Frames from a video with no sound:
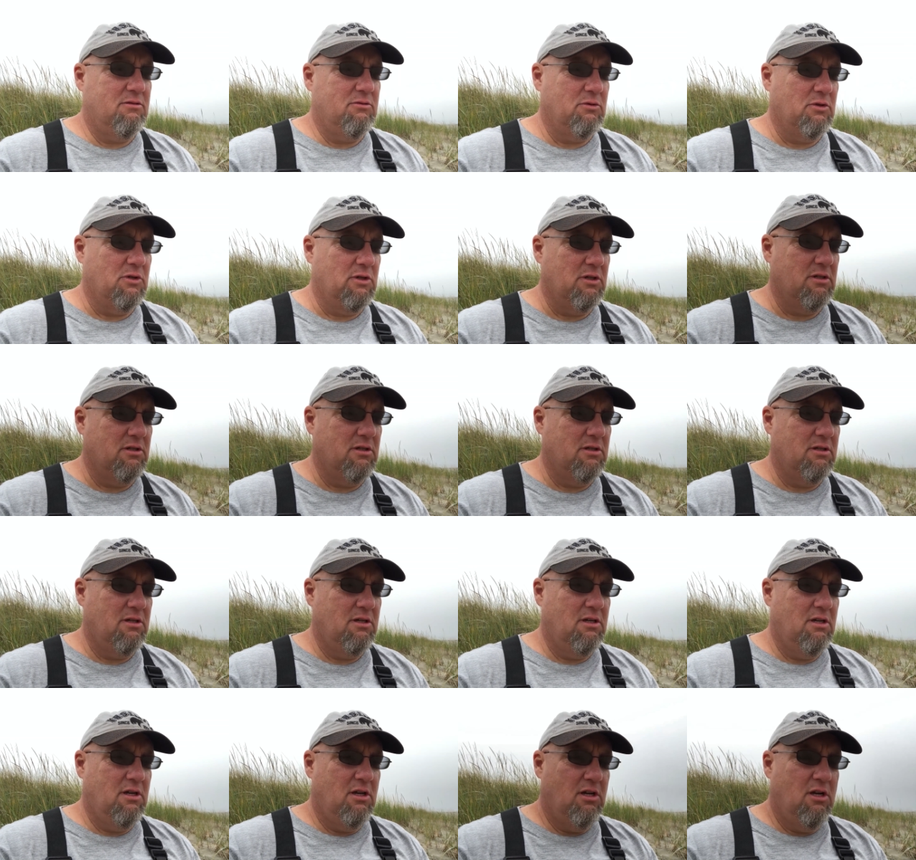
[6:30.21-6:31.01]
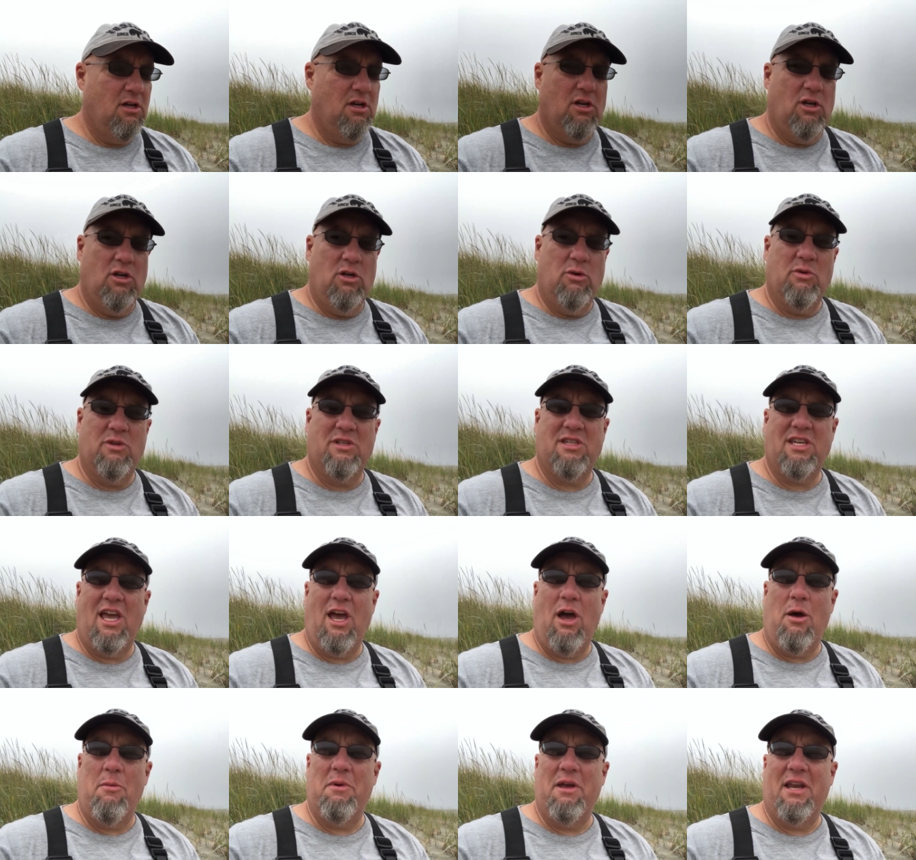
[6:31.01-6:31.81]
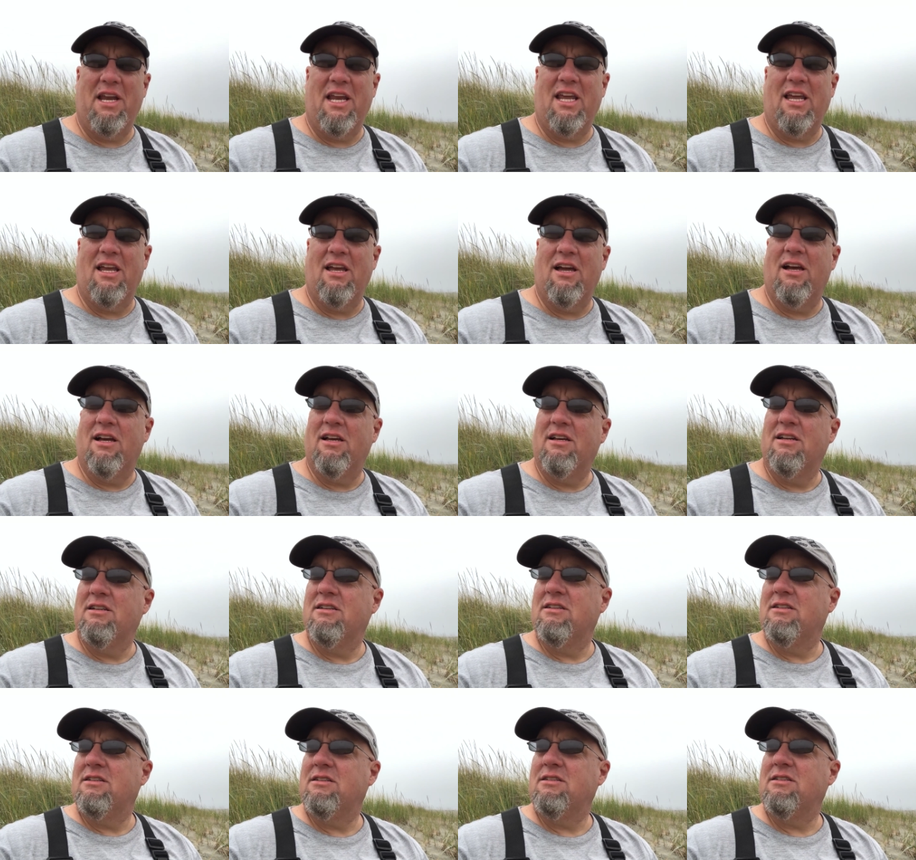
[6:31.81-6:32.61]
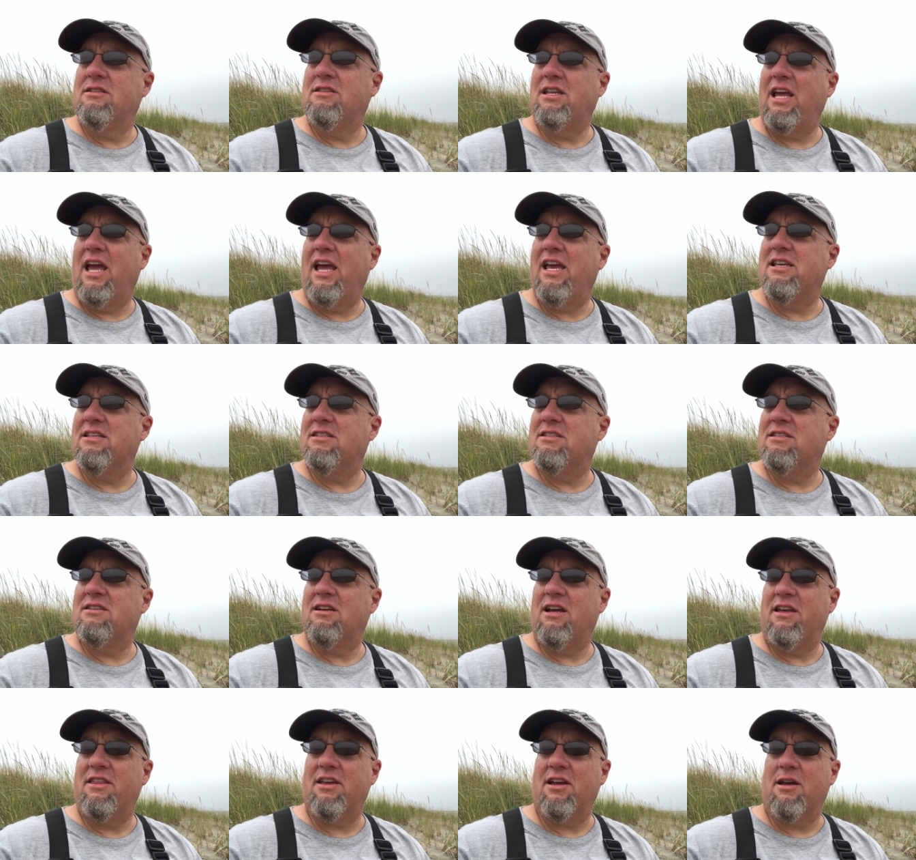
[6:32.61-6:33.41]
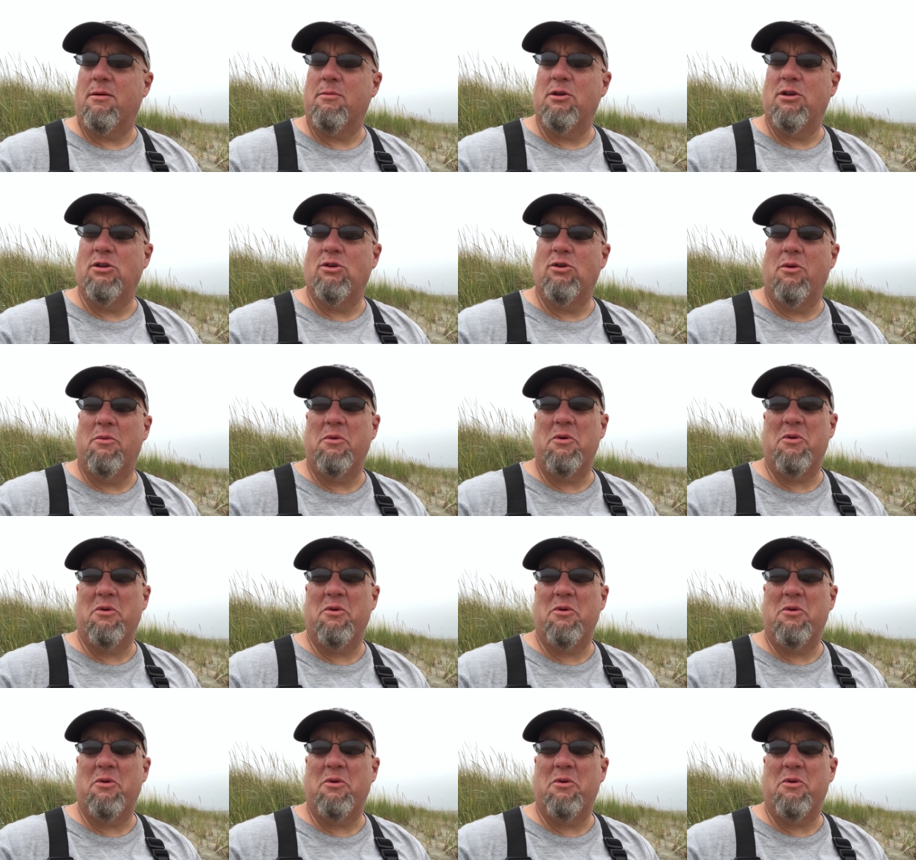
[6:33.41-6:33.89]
We'll see how many days I think I'm gonna do.